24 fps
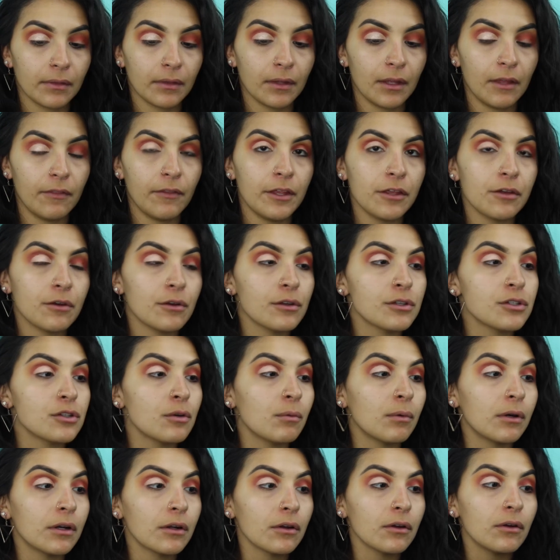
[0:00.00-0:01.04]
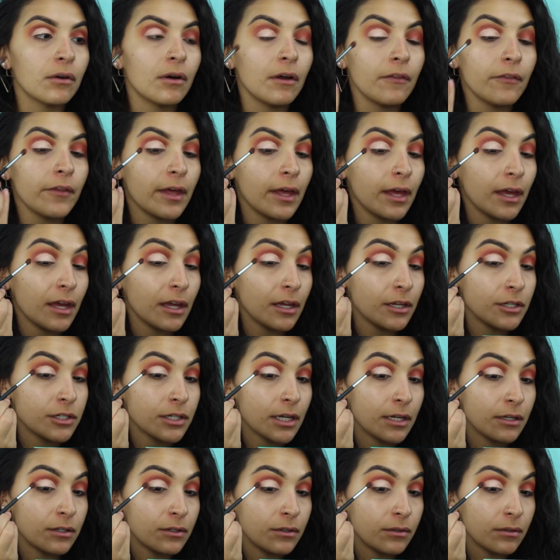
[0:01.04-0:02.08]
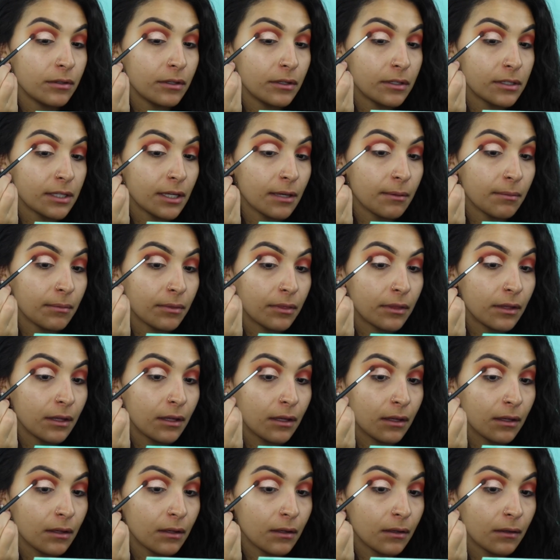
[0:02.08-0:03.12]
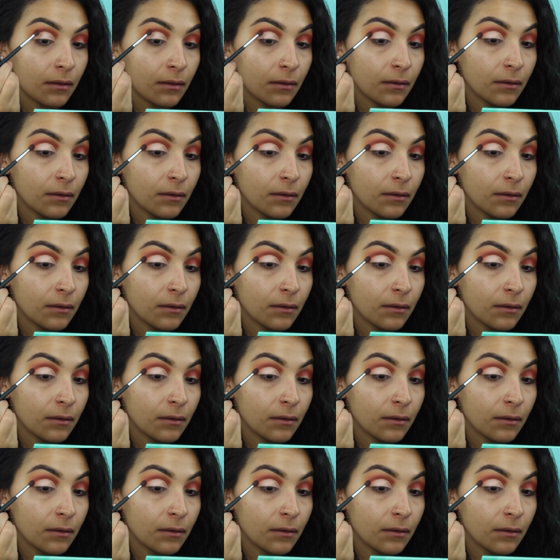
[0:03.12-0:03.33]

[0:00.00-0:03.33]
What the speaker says: And then you also want to go on the edge and do the same thing.